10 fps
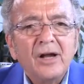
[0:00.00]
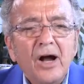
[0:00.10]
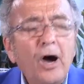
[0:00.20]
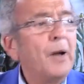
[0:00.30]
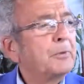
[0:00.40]

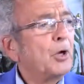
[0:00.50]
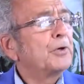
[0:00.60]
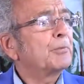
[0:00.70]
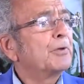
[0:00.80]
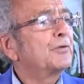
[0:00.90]
Oh, I'm going
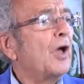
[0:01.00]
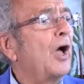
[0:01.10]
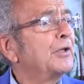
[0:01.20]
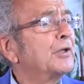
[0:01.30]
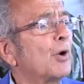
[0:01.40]
to
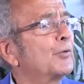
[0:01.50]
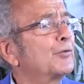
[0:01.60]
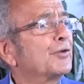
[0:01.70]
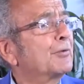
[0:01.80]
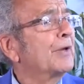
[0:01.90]
resign, the
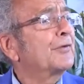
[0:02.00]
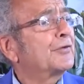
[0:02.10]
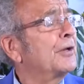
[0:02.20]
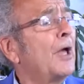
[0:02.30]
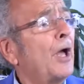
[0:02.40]
Rosengren
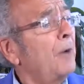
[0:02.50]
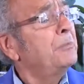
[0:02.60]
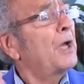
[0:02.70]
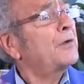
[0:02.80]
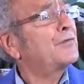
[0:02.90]
said. I'm
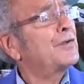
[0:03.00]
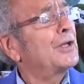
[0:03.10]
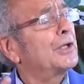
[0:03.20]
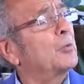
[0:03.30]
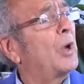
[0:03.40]
not
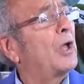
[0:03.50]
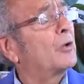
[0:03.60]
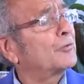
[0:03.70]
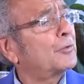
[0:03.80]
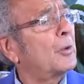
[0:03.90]
feeling
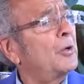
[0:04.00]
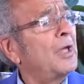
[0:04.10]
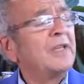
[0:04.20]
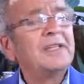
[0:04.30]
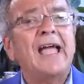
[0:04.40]
well, so
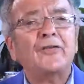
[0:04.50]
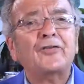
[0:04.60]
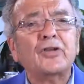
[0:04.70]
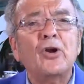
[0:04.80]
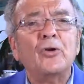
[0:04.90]
they
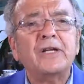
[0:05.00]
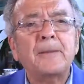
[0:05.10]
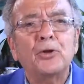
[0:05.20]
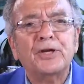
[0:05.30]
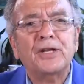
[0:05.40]
don't keep
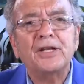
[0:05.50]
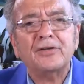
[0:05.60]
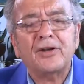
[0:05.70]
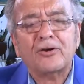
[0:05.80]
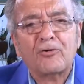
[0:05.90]
looking into
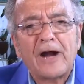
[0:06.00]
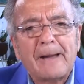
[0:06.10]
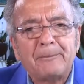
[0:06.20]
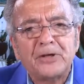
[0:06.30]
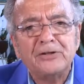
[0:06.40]
the
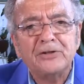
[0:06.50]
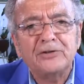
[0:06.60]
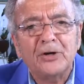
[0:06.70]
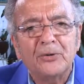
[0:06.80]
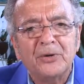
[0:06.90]
crap that you're
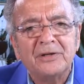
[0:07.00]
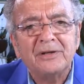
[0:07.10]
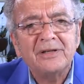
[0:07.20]
doing.